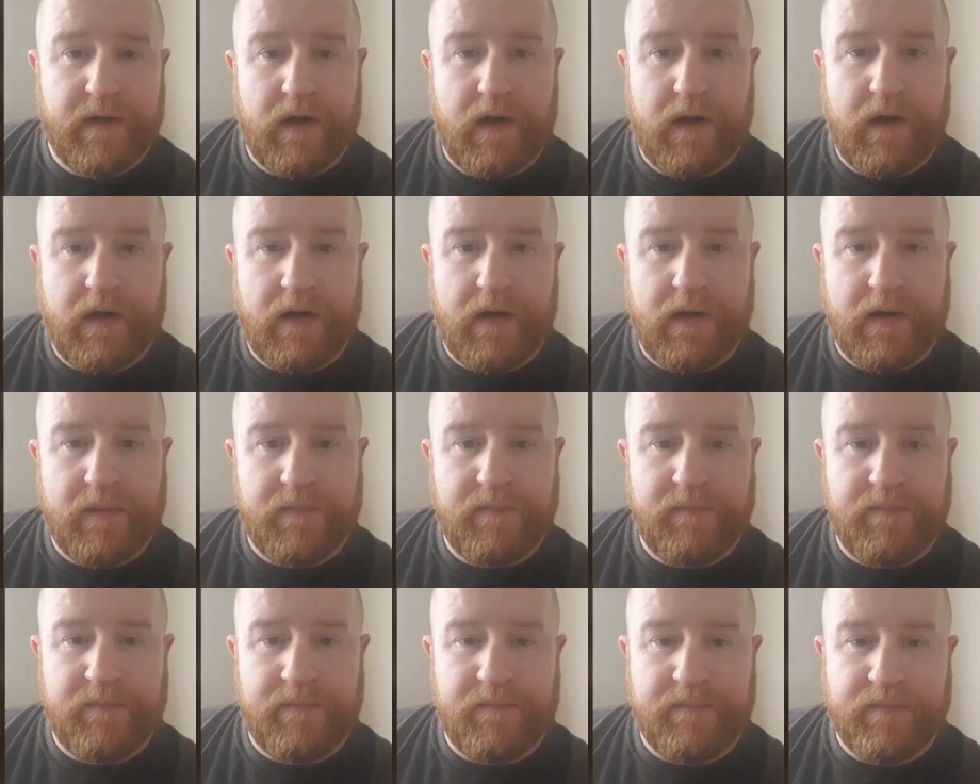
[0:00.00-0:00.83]

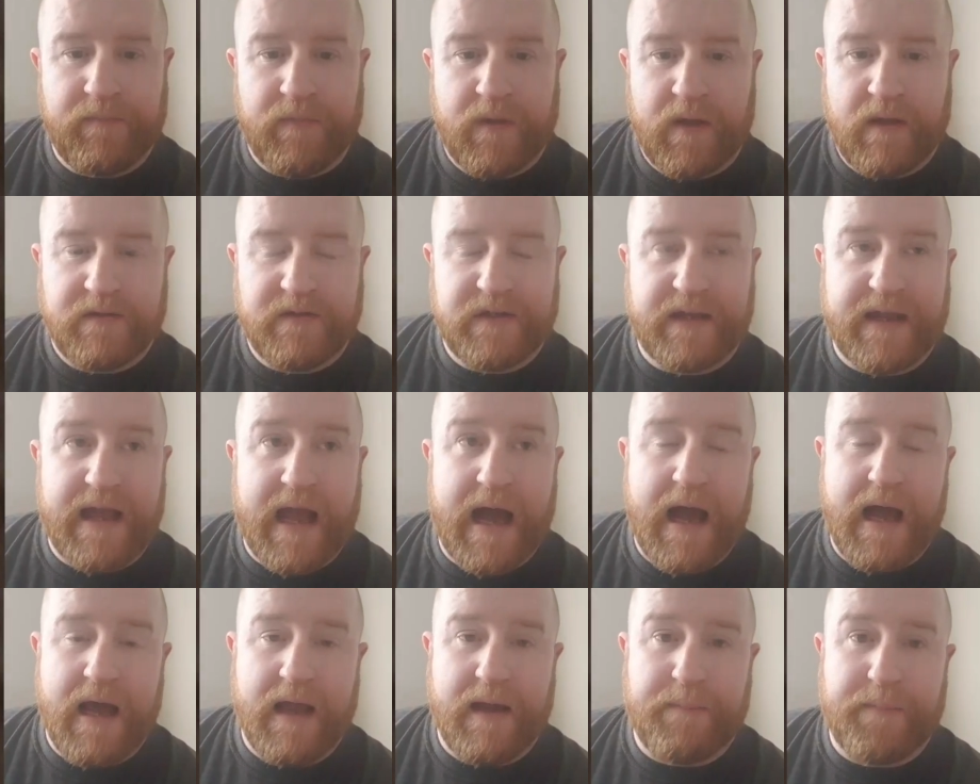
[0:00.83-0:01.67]
It's a
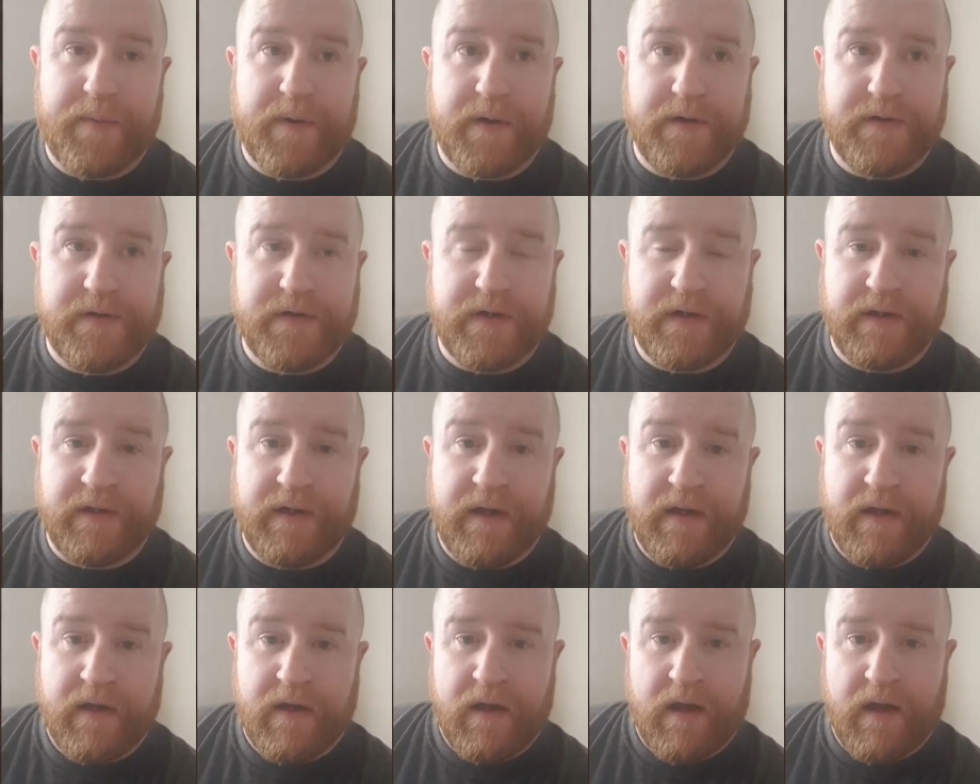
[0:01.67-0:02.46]
Cat 8 prison.